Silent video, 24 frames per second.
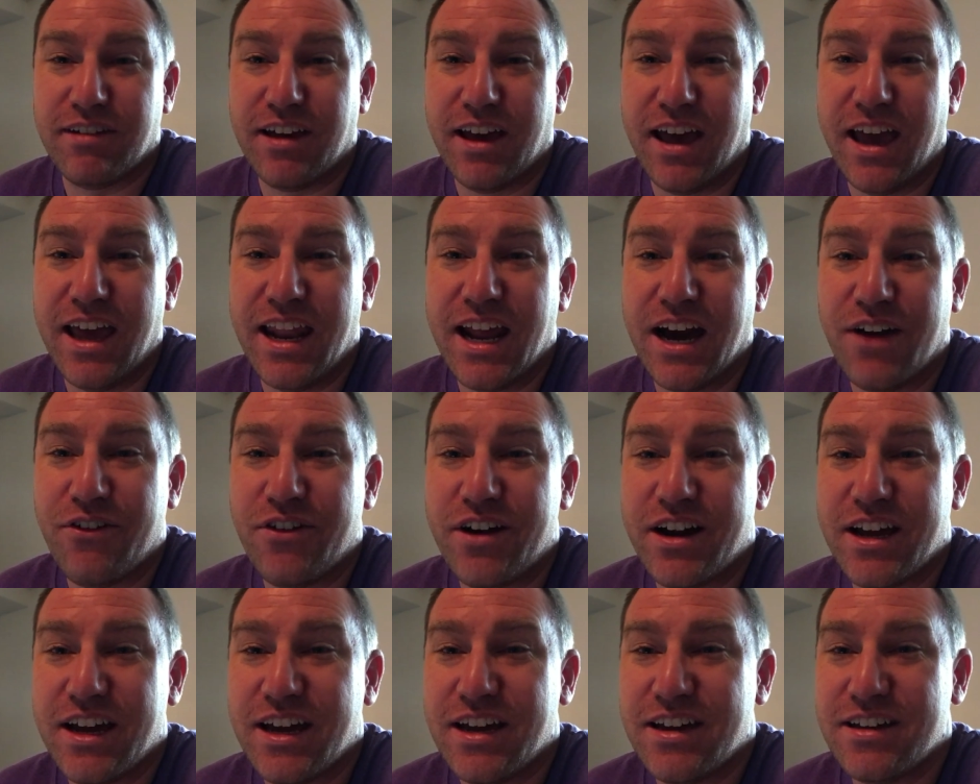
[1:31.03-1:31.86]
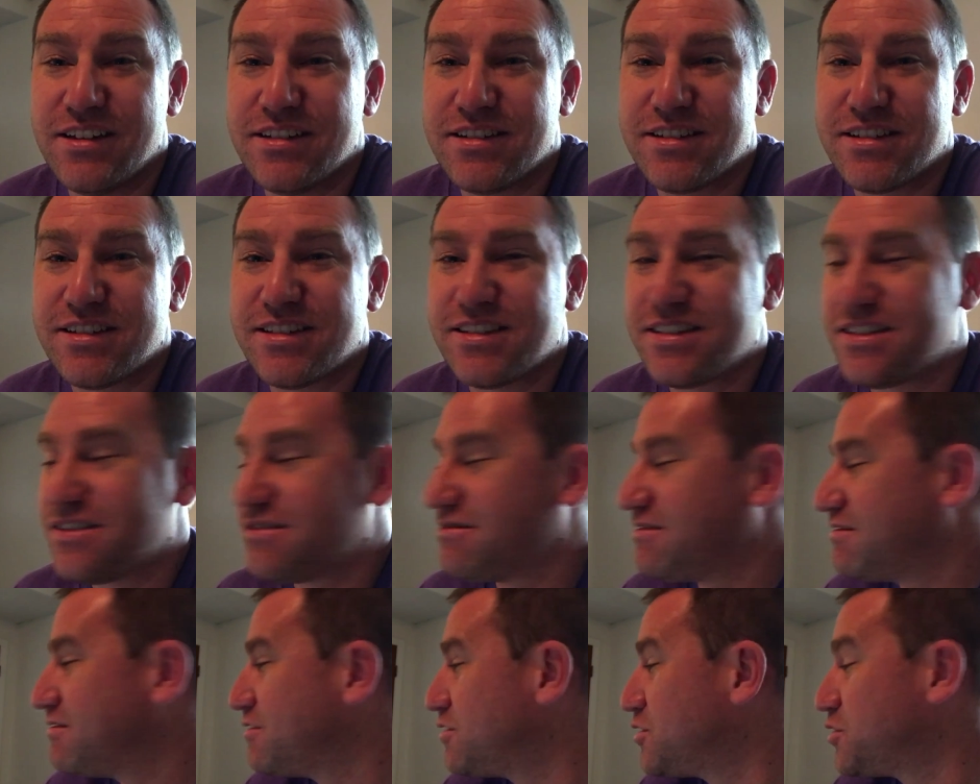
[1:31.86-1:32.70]
8-hour
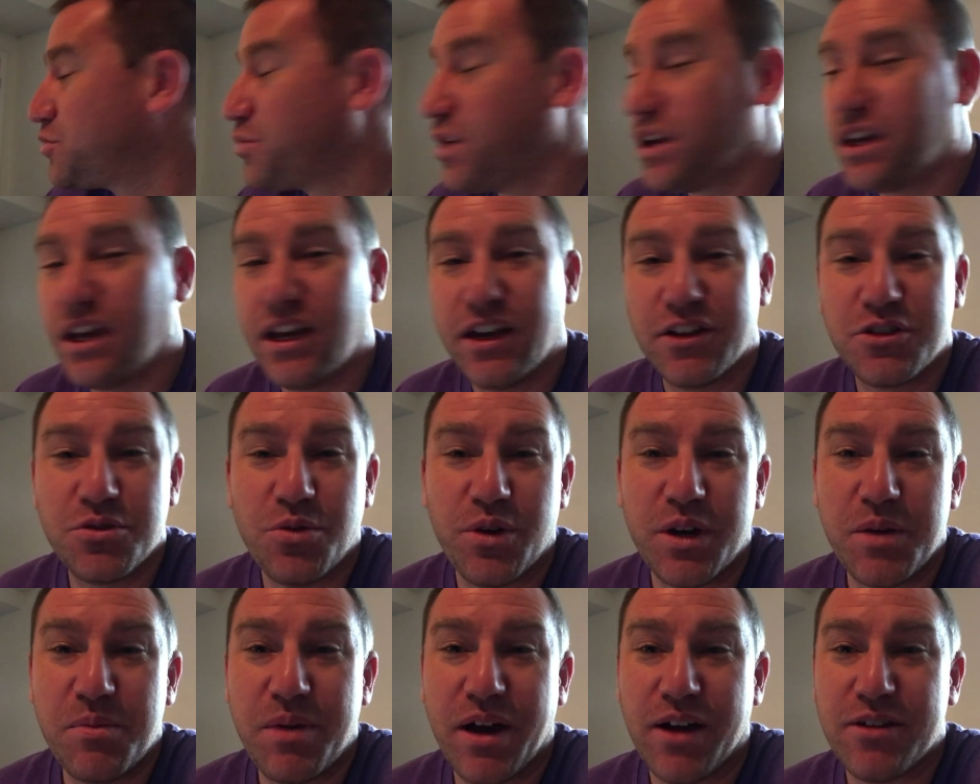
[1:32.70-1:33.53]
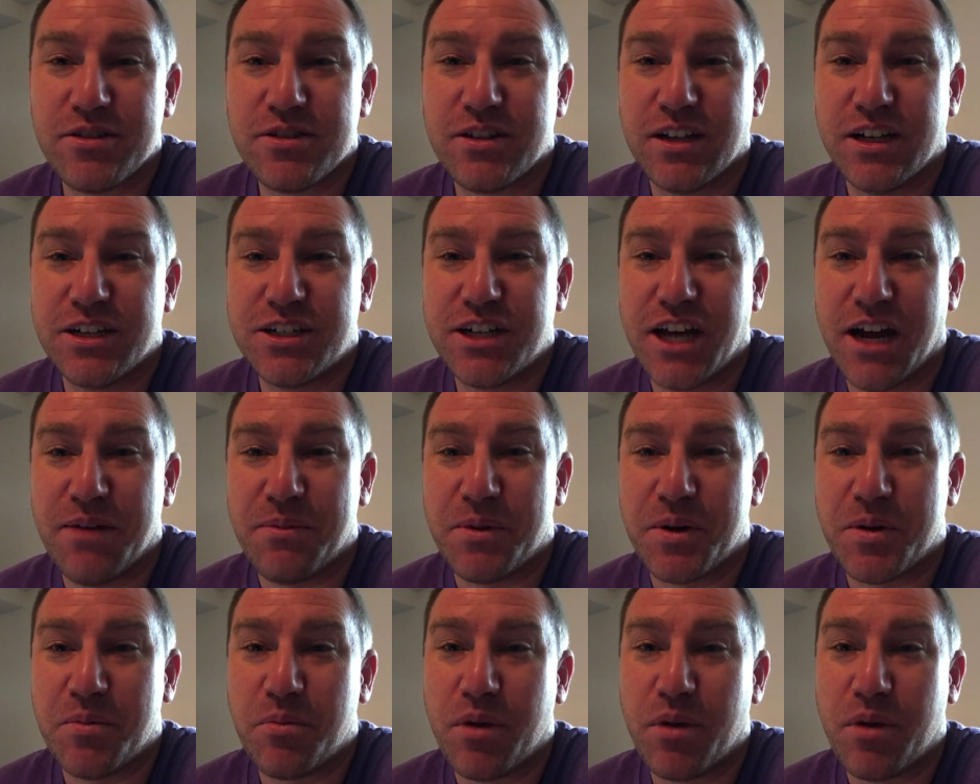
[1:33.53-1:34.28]
days swinging a 20-pound sledgehammer,